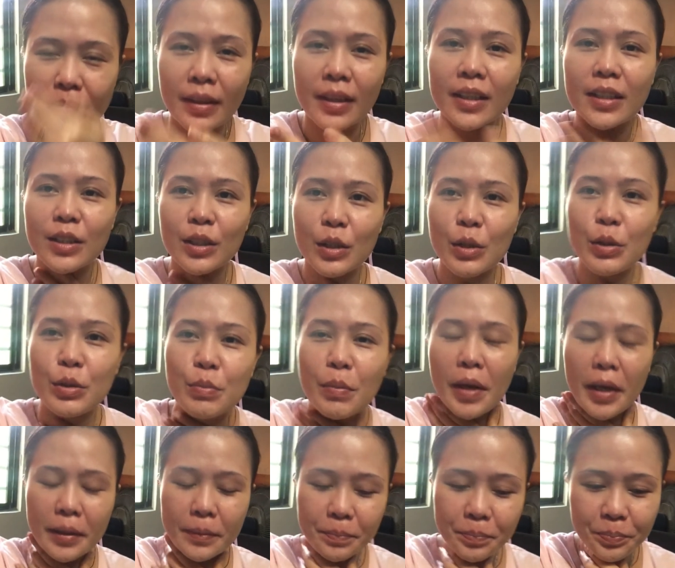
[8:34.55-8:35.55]
Excuse
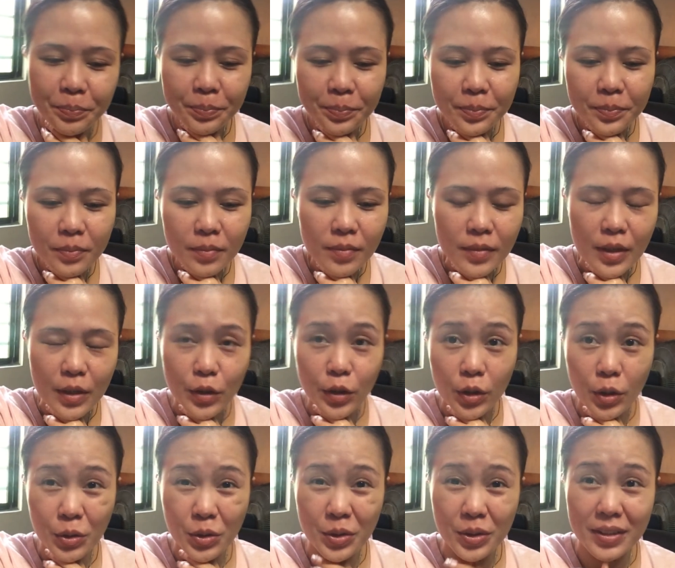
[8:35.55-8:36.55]
me.
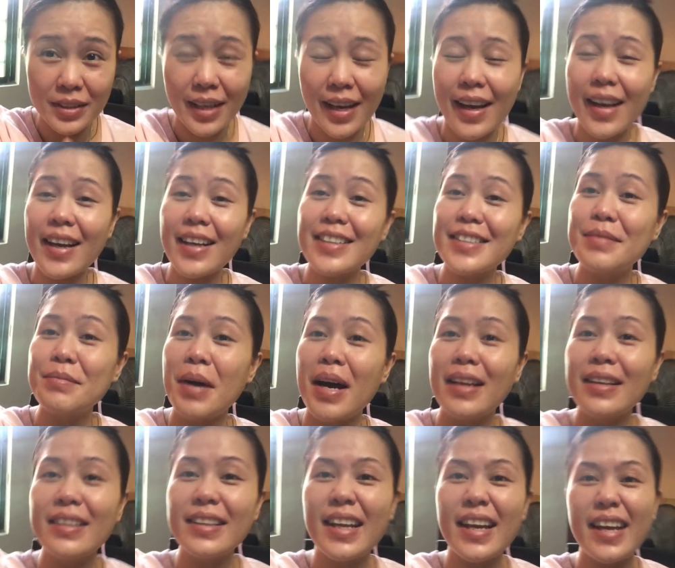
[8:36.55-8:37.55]
So today is
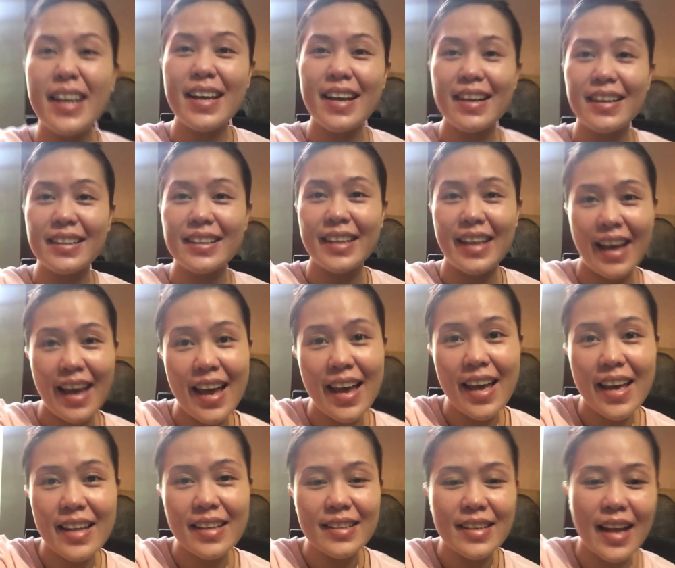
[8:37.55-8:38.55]
Monday
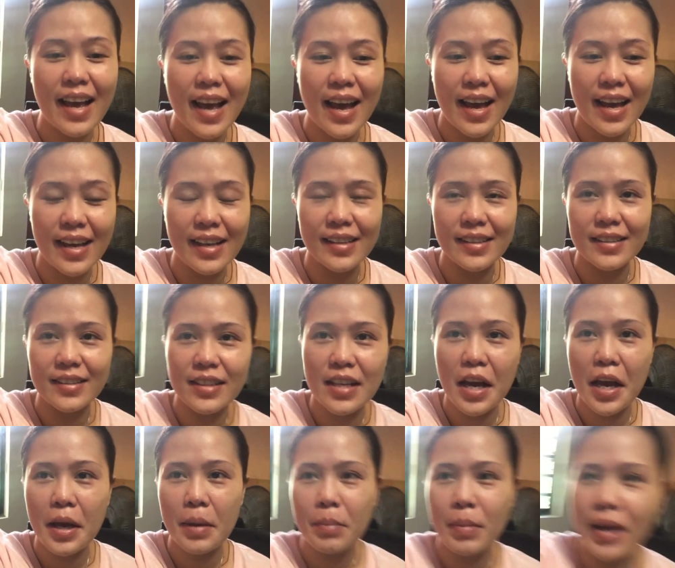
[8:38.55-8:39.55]
again and
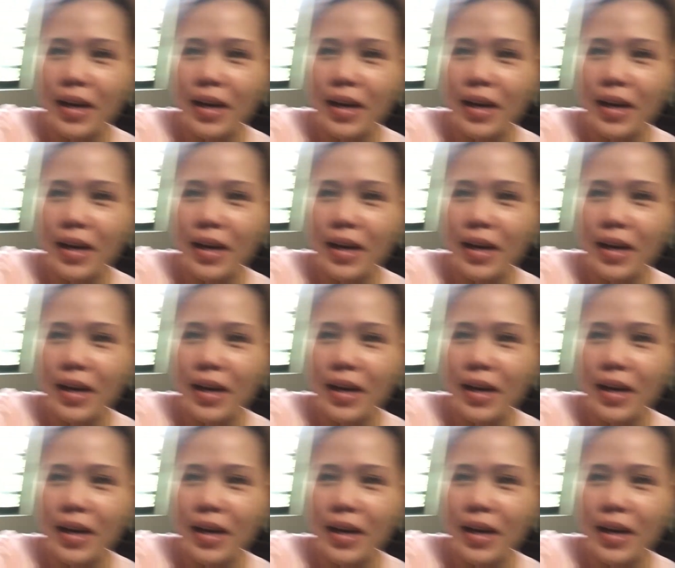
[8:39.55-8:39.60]
I'm